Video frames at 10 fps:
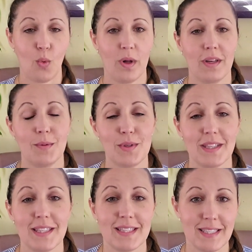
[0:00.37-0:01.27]
Welcome to
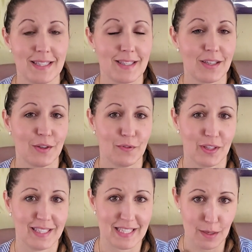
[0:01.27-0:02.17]
the season of
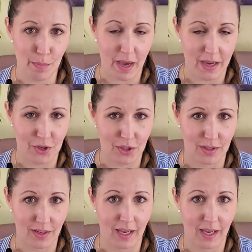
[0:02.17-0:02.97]
deep passion